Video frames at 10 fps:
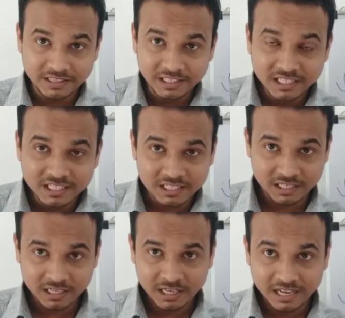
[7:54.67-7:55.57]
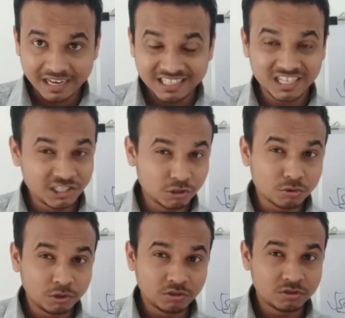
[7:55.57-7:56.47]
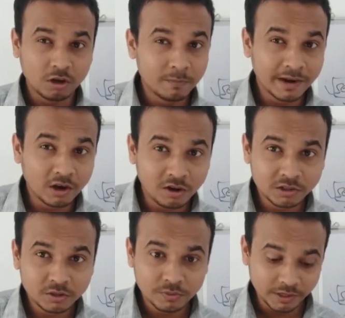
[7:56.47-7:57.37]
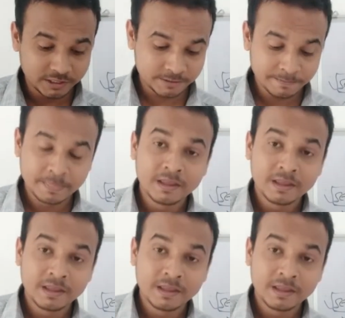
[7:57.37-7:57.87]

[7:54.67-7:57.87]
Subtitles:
this results is going to solve all the queries.